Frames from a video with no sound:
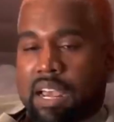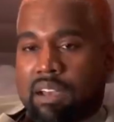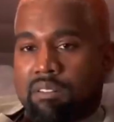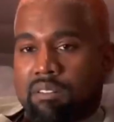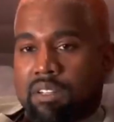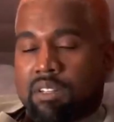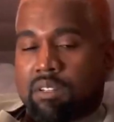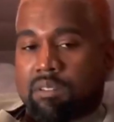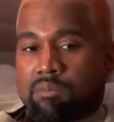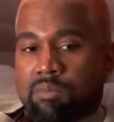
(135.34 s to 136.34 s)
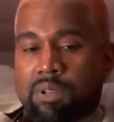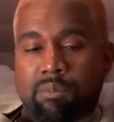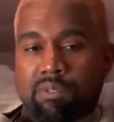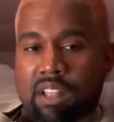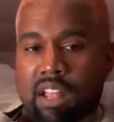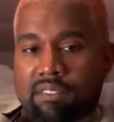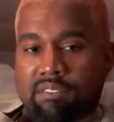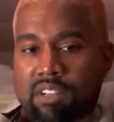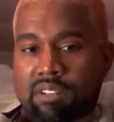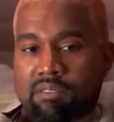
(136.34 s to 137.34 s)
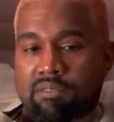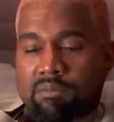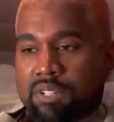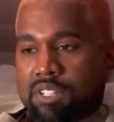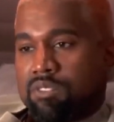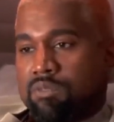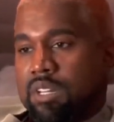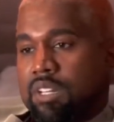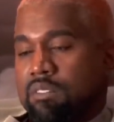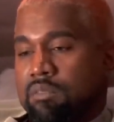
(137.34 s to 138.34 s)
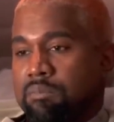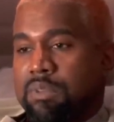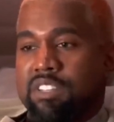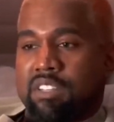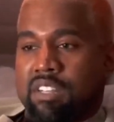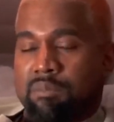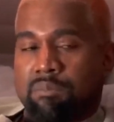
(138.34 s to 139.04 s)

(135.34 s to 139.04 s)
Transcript: around until the end, and I'll link you a video that shows you exactly what I'm talking